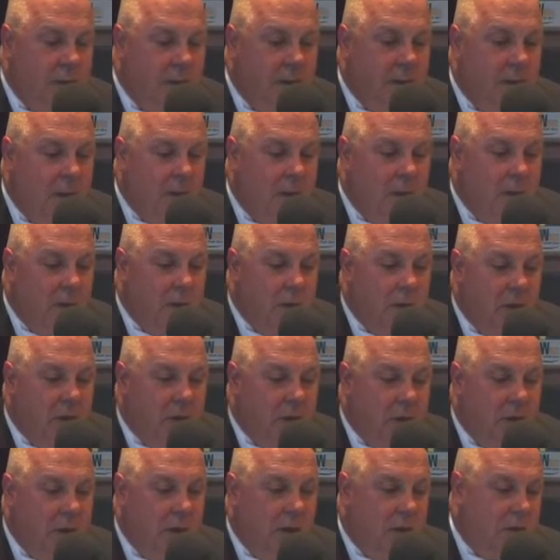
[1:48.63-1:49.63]
but we
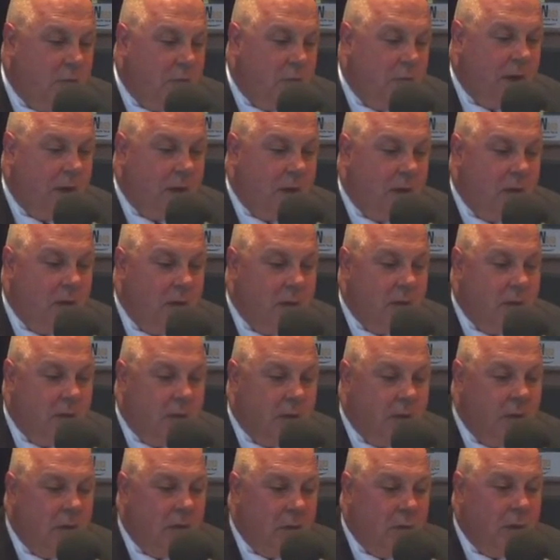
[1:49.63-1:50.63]
do need to
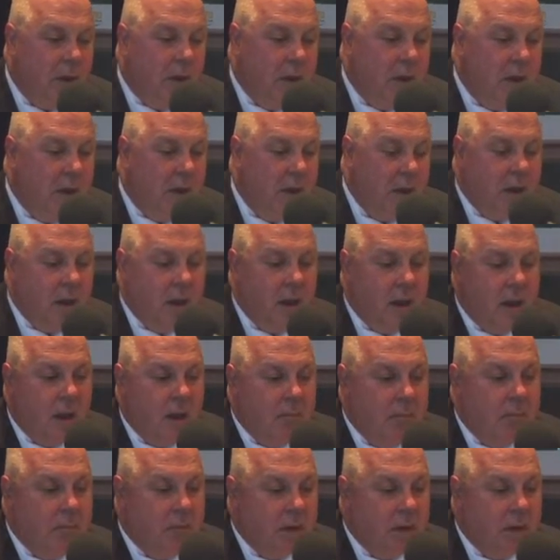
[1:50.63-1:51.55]
recognise that when uh,